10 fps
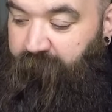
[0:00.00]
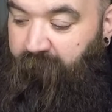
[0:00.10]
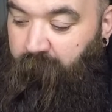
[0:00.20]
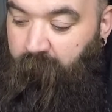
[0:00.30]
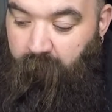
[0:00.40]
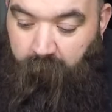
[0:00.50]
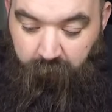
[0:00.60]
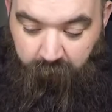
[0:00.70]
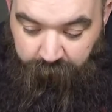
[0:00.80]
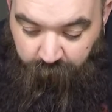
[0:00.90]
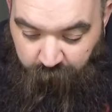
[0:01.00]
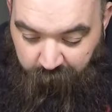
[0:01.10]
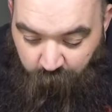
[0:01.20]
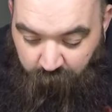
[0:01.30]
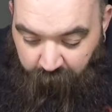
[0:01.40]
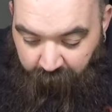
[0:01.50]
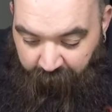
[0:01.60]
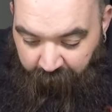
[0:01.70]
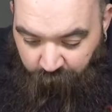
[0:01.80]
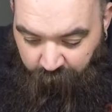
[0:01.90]
Now, on the rear wheel,
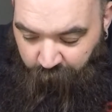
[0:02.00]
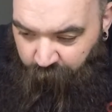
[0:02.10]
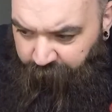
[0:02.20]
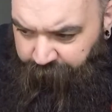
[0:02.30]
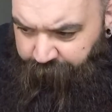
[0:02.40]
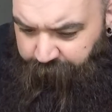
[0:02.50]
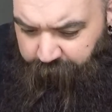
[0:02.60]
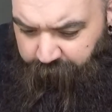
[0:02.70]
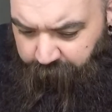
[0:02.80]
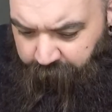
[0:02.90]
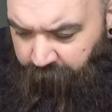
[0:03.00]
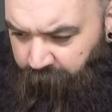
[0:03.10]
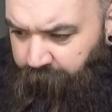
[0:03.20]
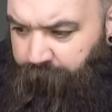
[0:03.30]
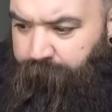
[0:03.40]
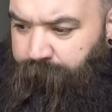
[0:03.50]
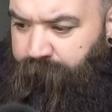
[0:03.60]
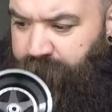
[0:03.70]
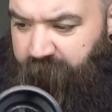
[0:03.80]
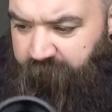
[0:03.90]
I went with um,
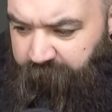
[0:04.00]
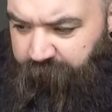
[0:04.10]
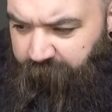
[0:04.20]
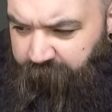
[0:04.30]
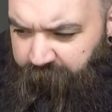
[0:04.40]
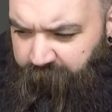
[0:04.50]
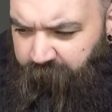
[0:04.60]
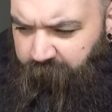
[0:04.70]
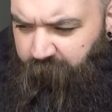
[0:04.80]
these right here.